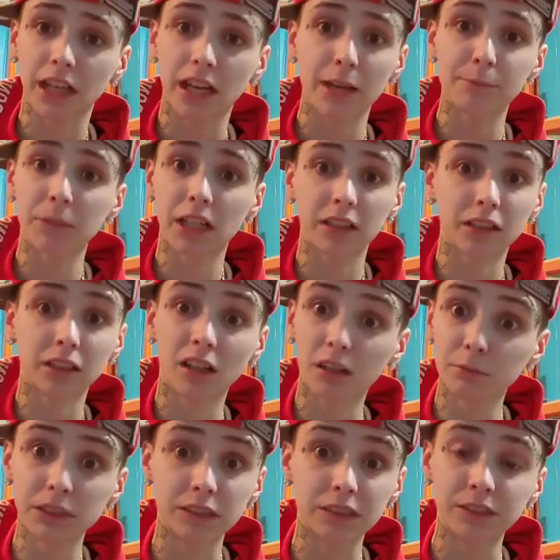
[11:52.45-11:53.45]
I'm not
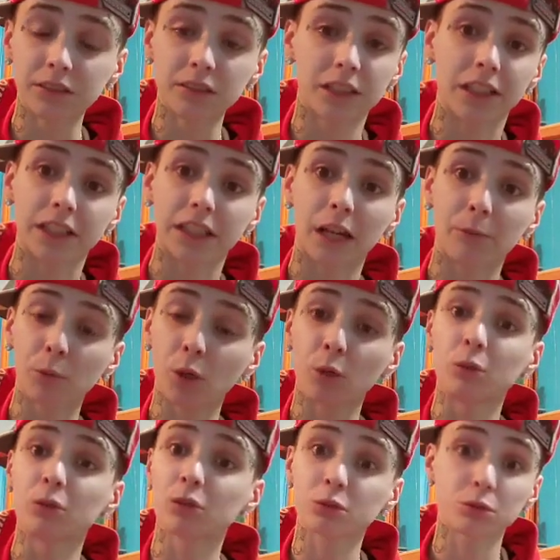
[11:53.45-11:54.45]
coming. Like, I'm
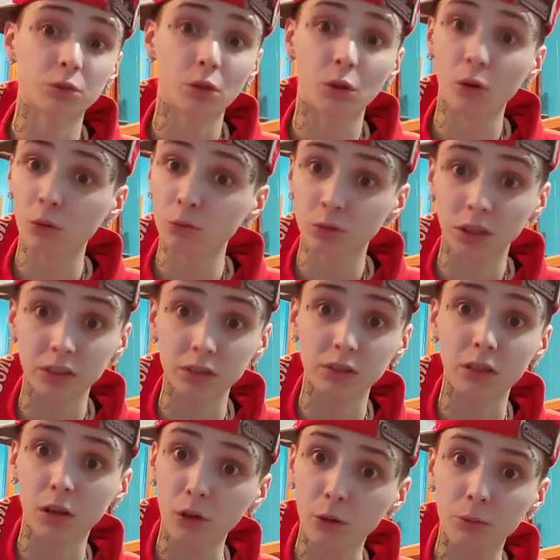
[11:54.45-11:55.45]
going to a whole
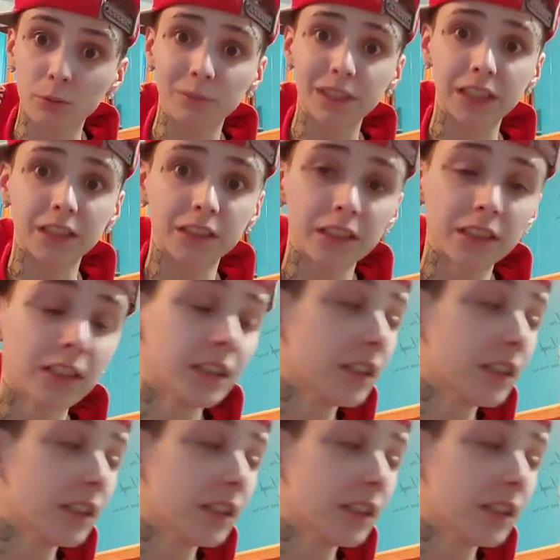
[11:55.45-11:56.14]
nother home, man.